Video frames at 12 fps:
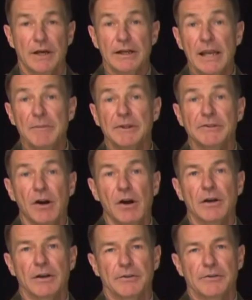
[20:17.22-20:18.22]
dynamic
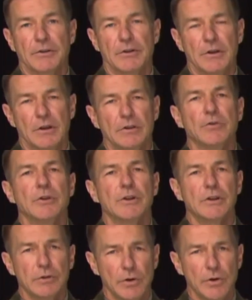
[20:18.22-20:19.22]
targets
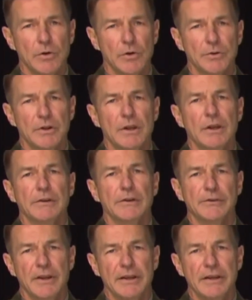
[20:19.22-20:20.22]
to include
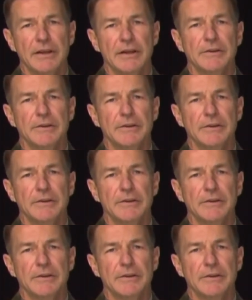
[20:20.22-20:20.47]
sinking